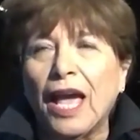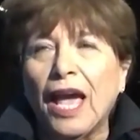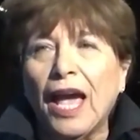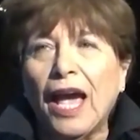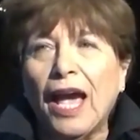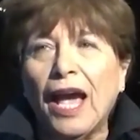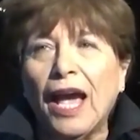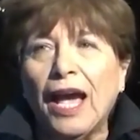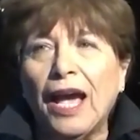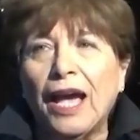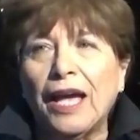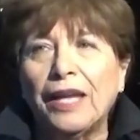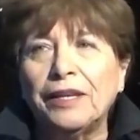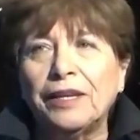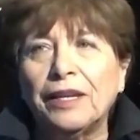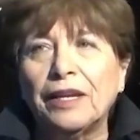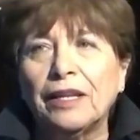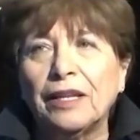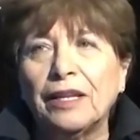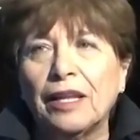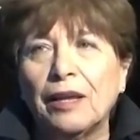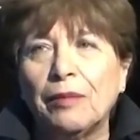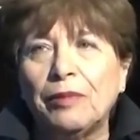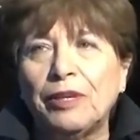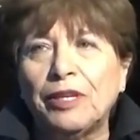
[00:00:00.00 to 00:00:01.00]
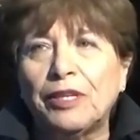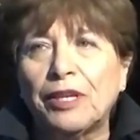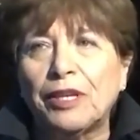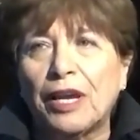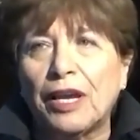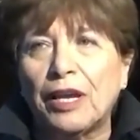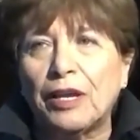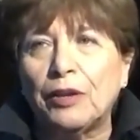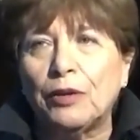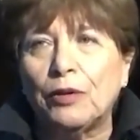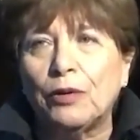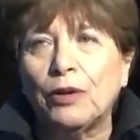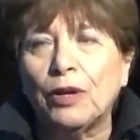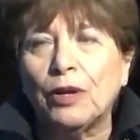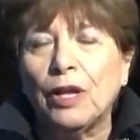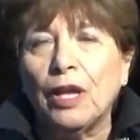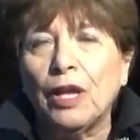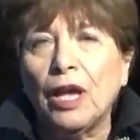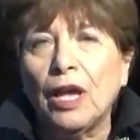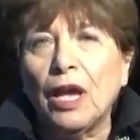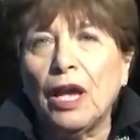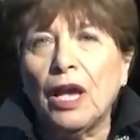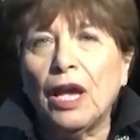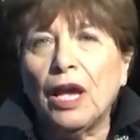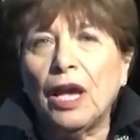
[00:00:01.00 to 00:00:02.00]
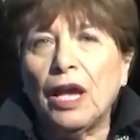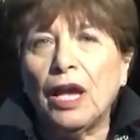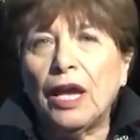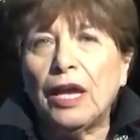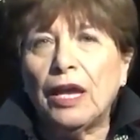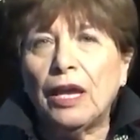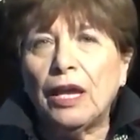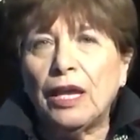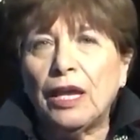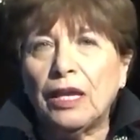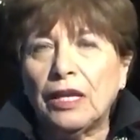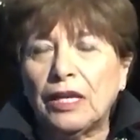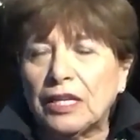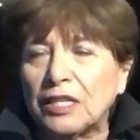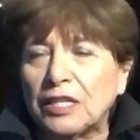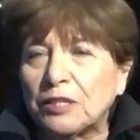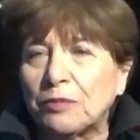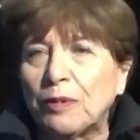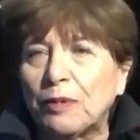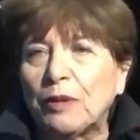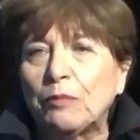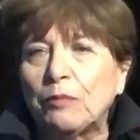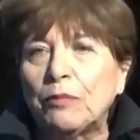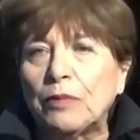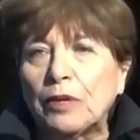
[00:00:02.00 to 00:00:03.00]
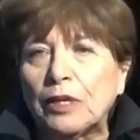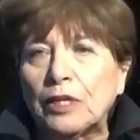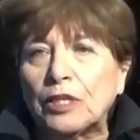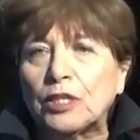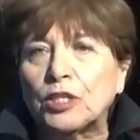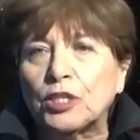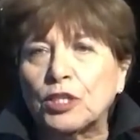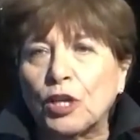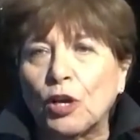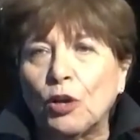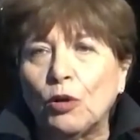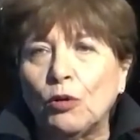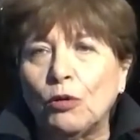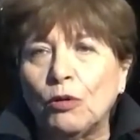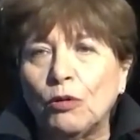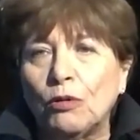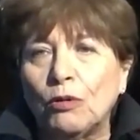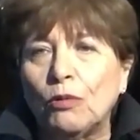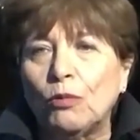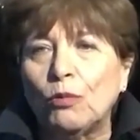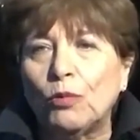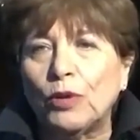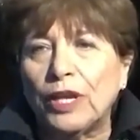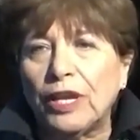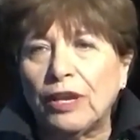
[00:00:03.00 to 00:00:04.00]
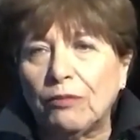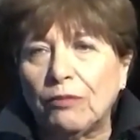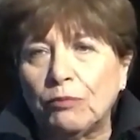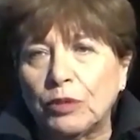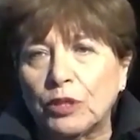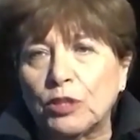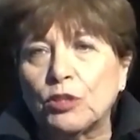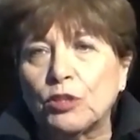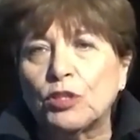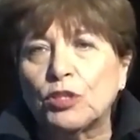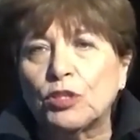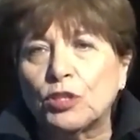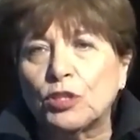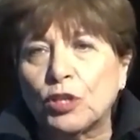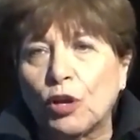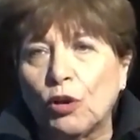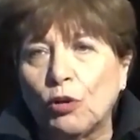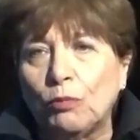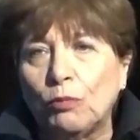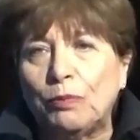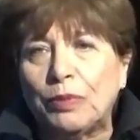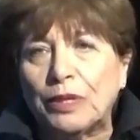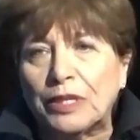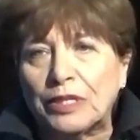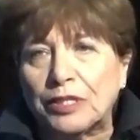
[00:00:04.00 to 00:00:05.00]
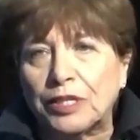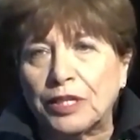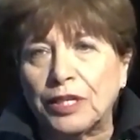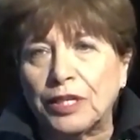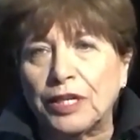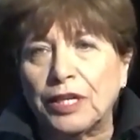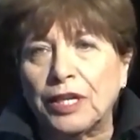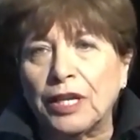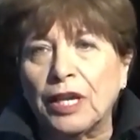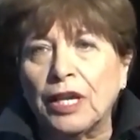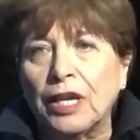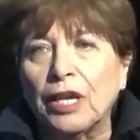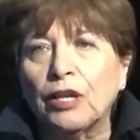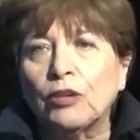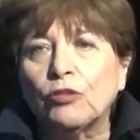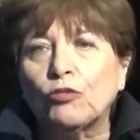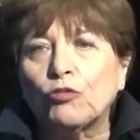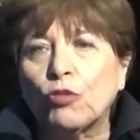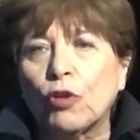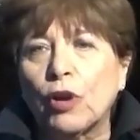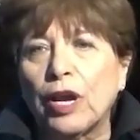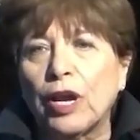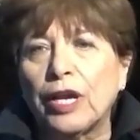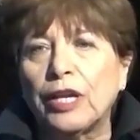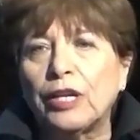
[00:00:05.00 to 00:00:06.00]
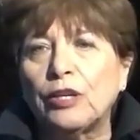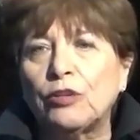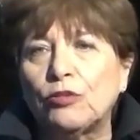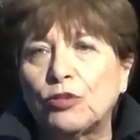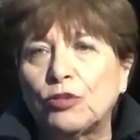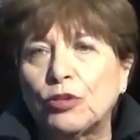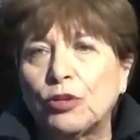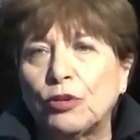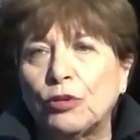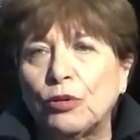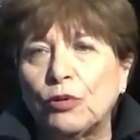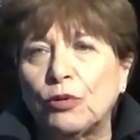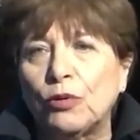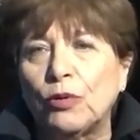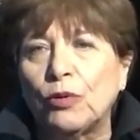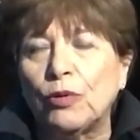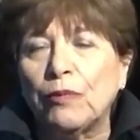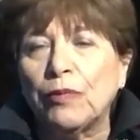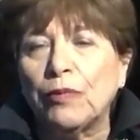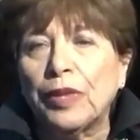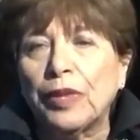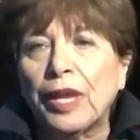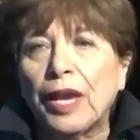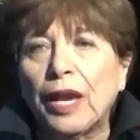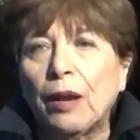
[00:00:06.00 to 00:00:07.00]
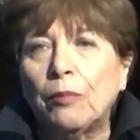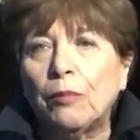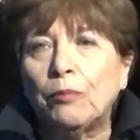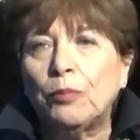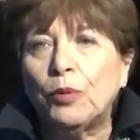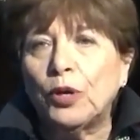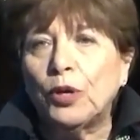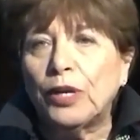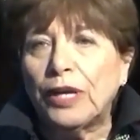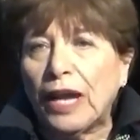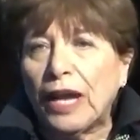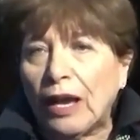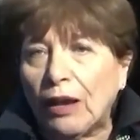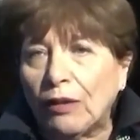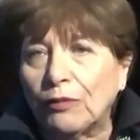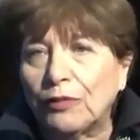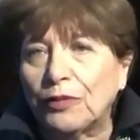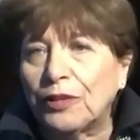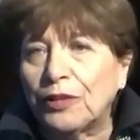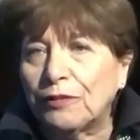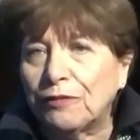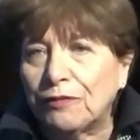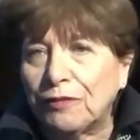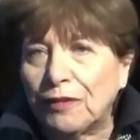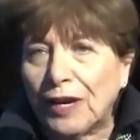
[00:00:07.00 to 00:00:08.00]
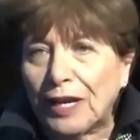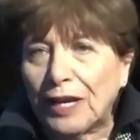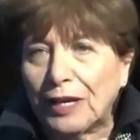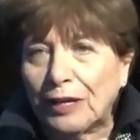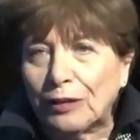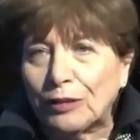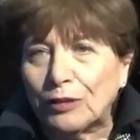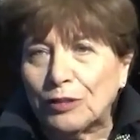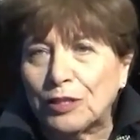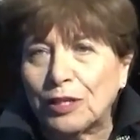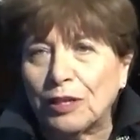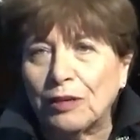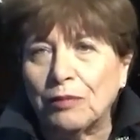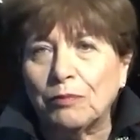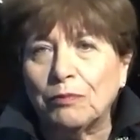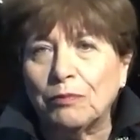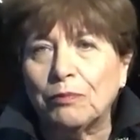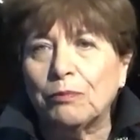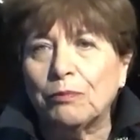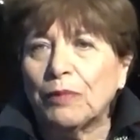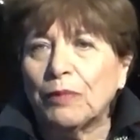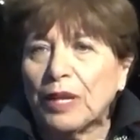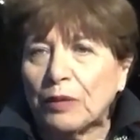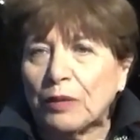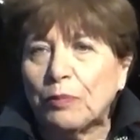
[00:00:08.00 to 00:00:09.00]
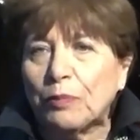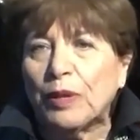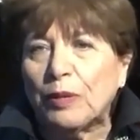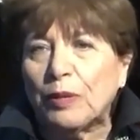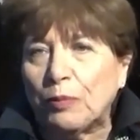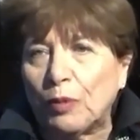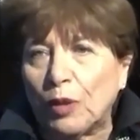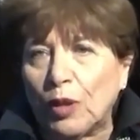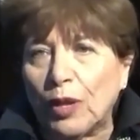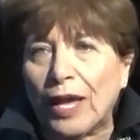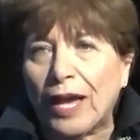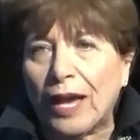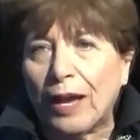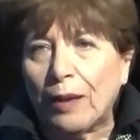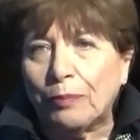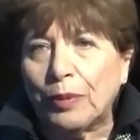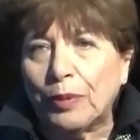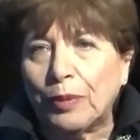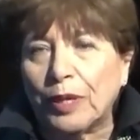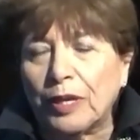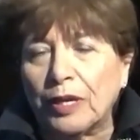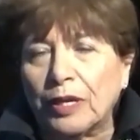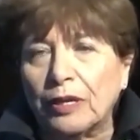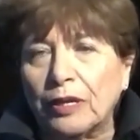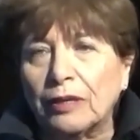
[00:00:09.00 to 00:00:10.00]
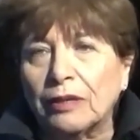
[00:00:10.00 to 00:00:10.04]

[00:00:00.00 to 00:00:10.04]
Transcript: And let me tell you, it has been we have been so busy trying to put out the fires and make people happy.